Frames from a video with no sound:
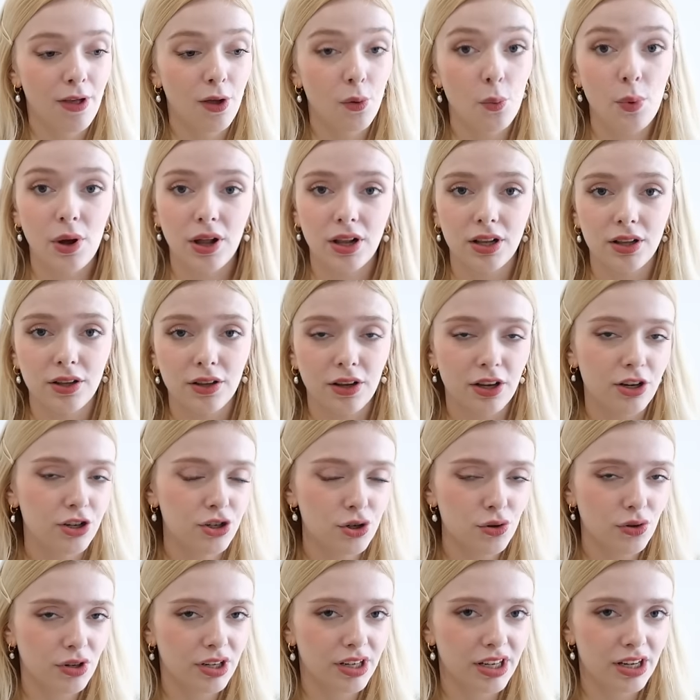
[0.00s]
Well, I
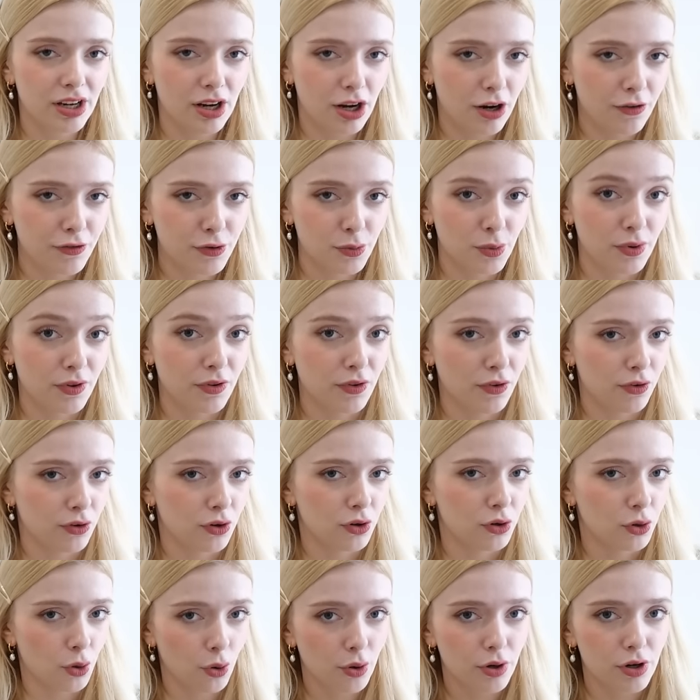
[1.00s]
shortly afterwards
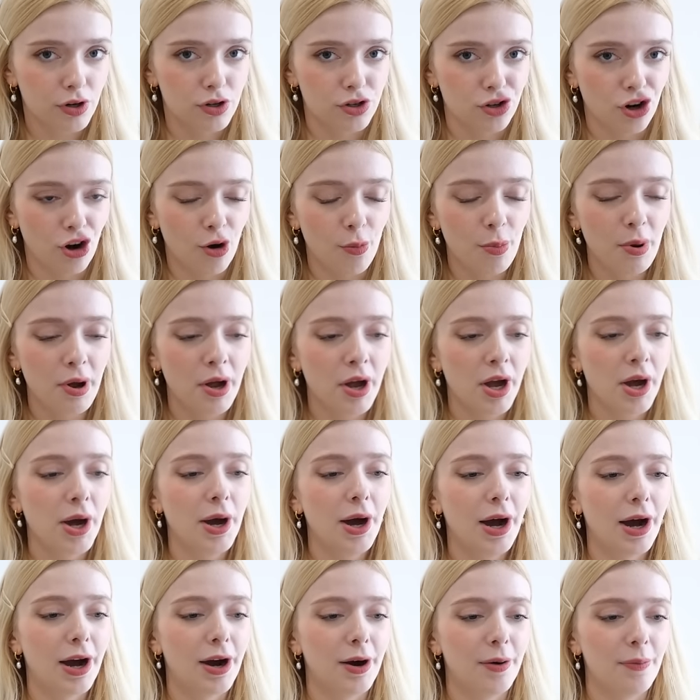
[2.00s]
got a job,
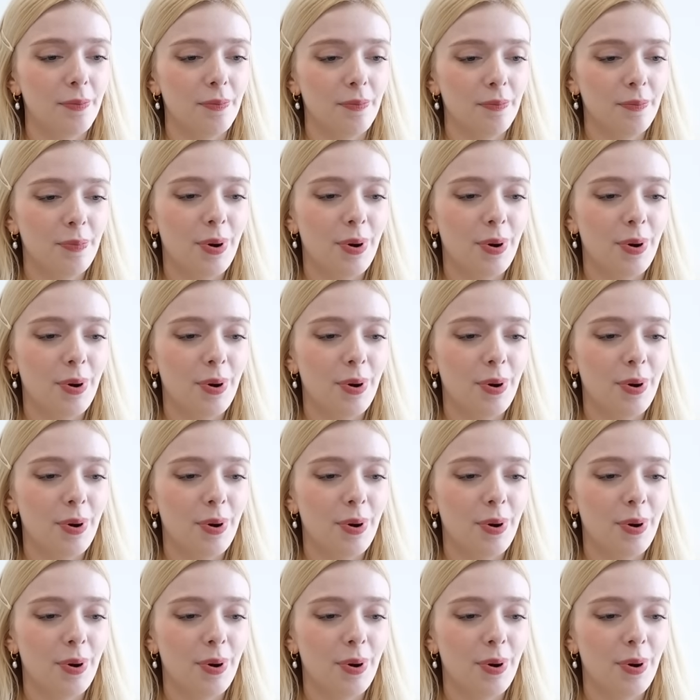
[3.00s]
um,